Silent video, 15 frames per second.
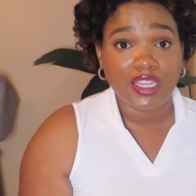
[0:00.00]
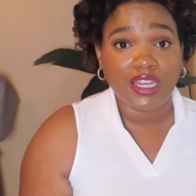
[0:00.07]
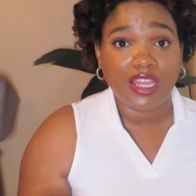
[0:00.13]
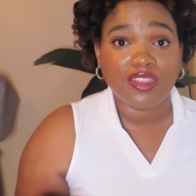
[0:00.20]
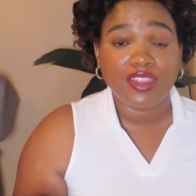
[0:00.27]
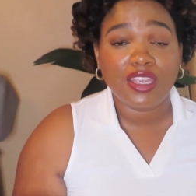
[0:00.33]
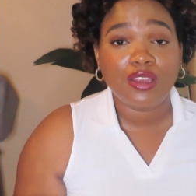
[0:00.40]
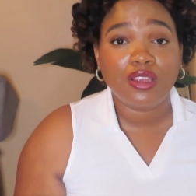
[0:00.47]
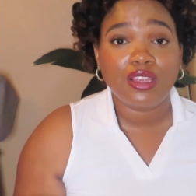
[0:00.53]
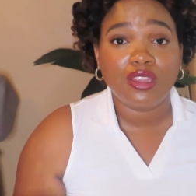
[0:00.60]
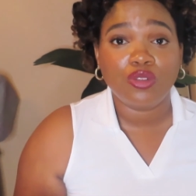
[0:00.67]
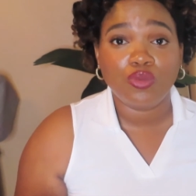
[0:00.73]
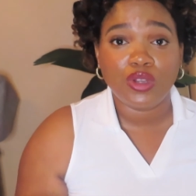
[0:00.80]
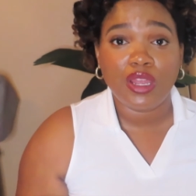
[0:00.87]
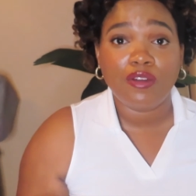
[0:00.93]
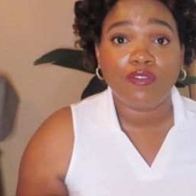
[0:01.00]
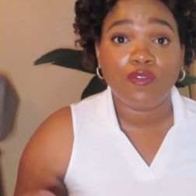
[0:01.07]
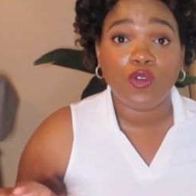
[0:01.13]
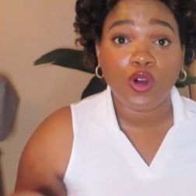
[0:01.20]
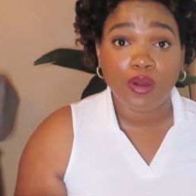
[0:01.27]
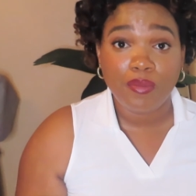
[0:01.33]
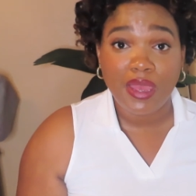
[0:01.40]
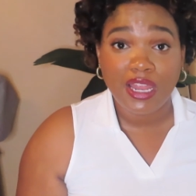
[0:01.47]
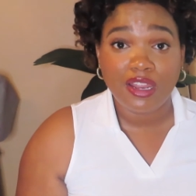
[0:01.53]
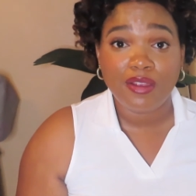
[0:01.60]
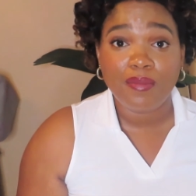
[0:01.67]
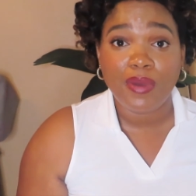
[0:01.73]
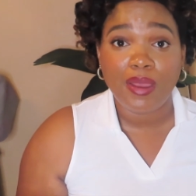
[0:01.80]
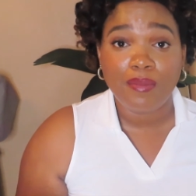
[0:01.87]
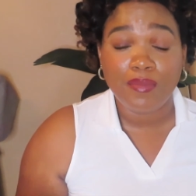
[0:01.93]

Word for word: and I think it's when I formatted my